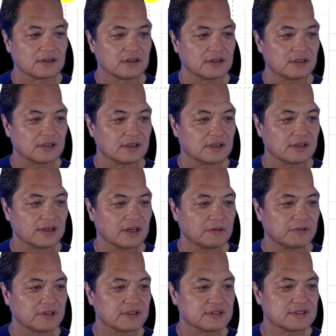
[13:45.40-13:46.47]
And now
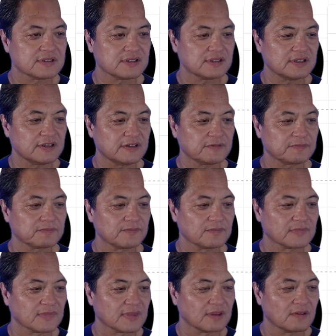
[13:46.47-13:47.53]
we can see
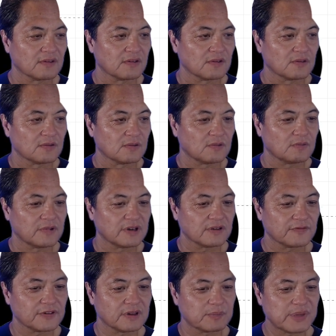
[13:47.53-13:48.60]
where
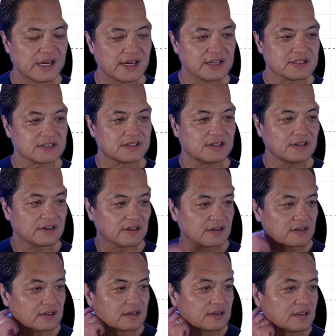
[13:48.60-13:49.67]
for the past
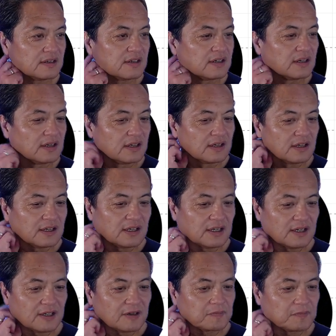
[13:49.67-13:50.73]
year,
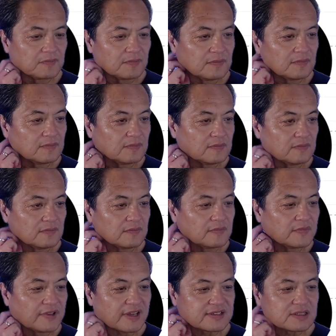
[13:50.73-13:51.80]
the
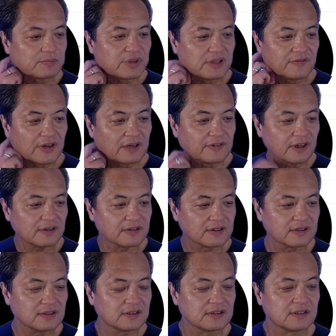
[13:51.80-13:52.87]
S&P
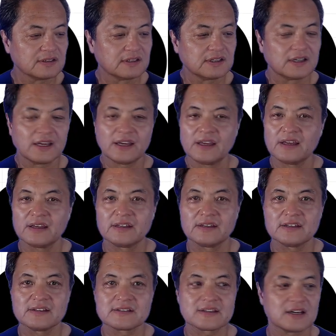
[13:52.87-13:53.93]
500
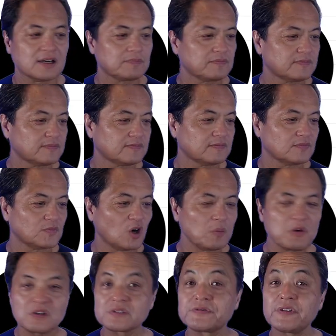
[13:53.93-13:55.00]
is up
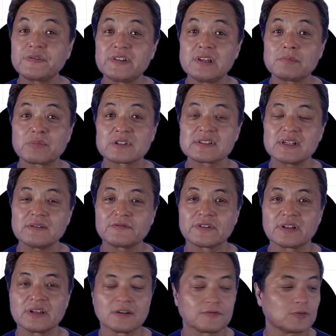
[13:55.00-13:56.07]
almost 15% for
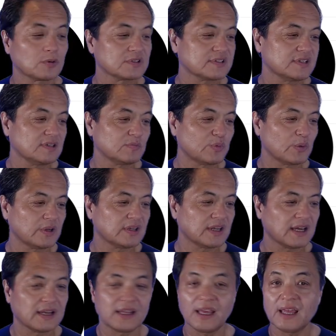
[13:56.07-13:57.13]
the year,
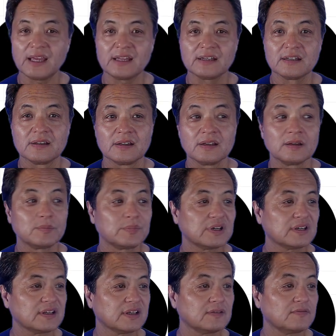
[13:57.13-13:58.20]
14.98.
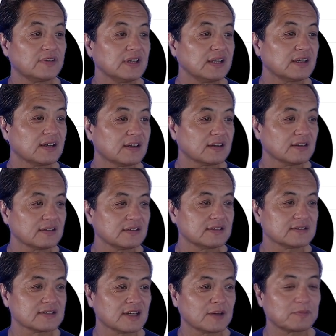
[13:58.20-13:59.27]
But Nvidia
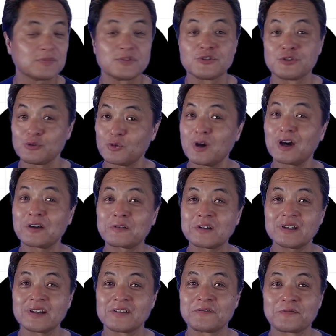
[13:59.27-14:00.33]
is up
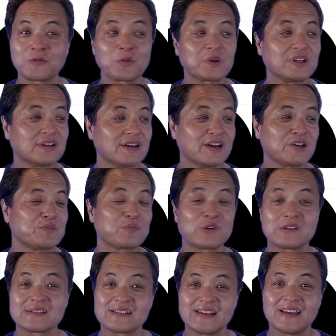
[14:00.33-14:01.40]

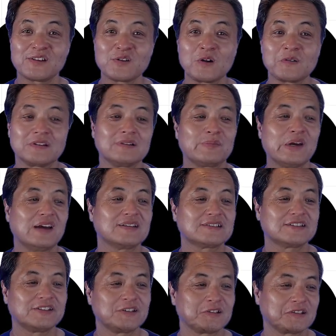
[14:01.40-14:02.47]
249% over the
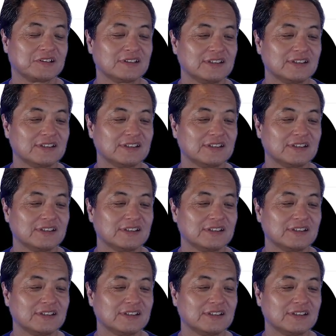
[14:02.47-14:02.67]
past year.